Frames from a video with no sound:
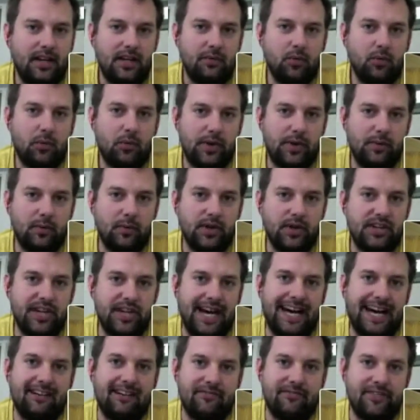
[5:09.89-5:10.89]
what we would
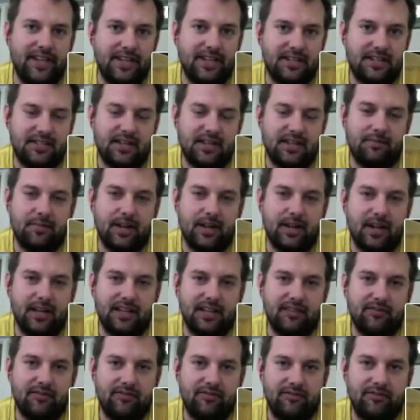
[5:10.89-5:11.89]
have is some
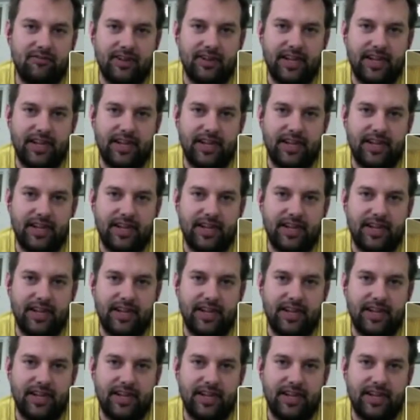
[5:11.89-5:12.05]
kind of